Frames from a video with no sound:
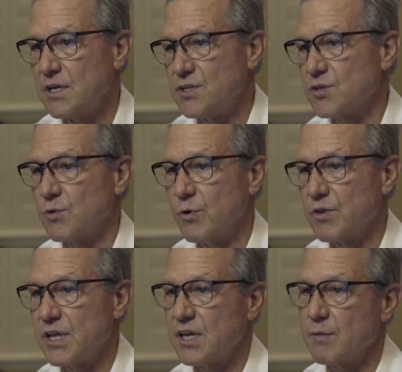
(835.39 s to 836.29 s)
So we're
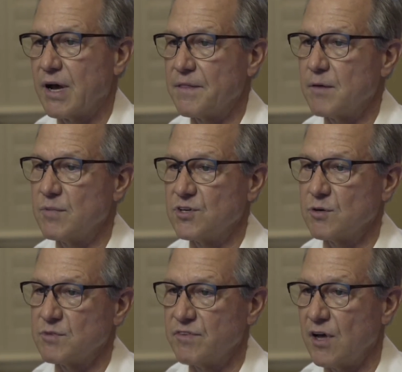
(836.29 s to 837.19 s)
thinking about them in
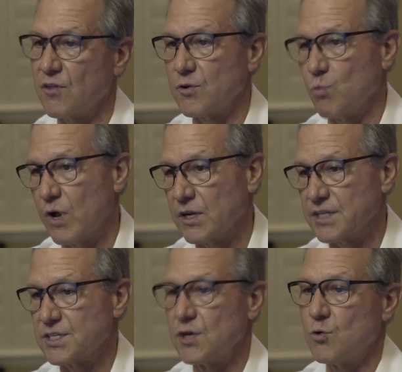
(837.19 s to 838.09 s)
terms of health and
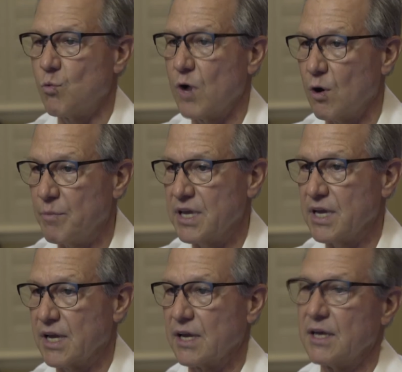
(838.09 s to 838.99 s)
wellness, well-being,